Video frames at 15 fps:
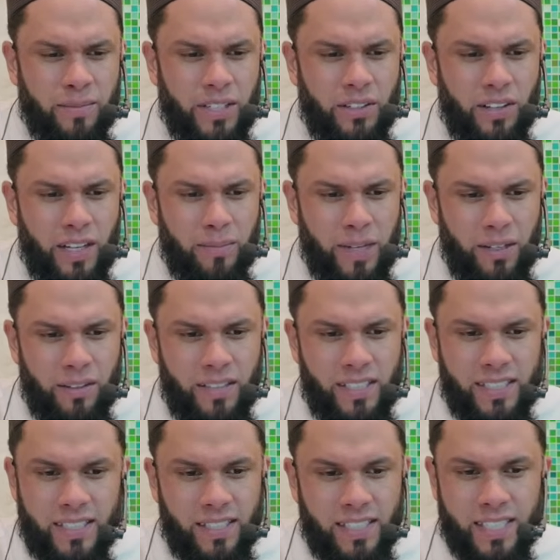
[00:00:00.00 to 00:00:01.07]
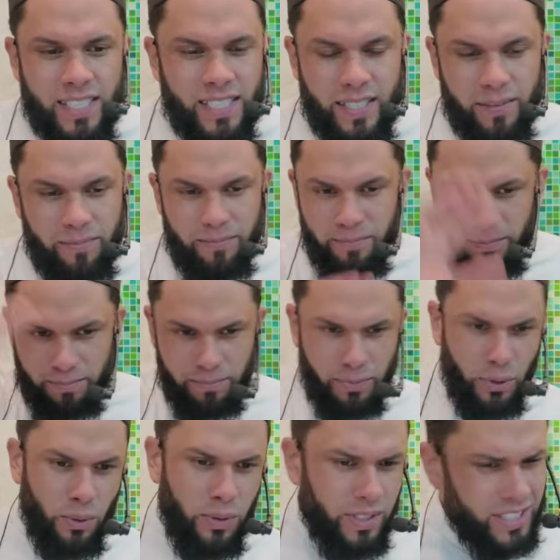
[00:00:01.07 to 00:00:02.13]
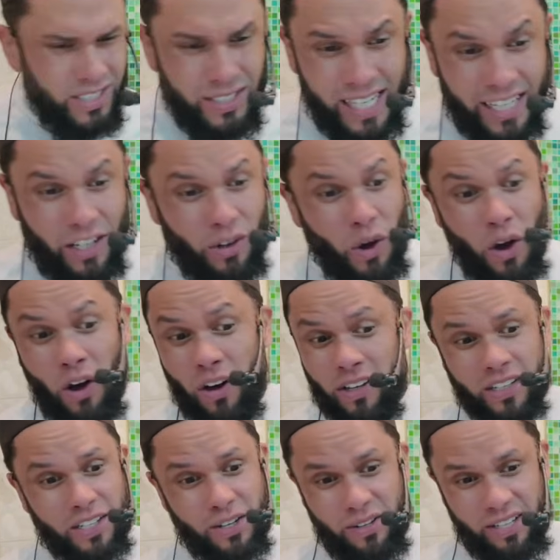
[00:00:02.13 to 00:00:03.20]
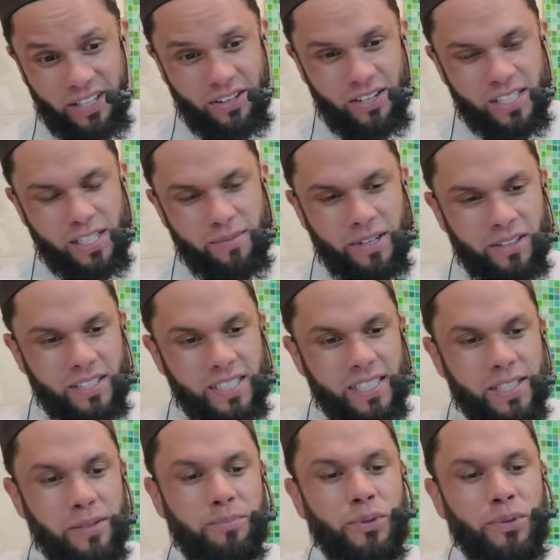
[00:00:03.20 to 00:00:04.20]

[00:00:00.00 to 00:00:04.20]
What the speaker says: Amira about this, and this is like long ago that I asked about this.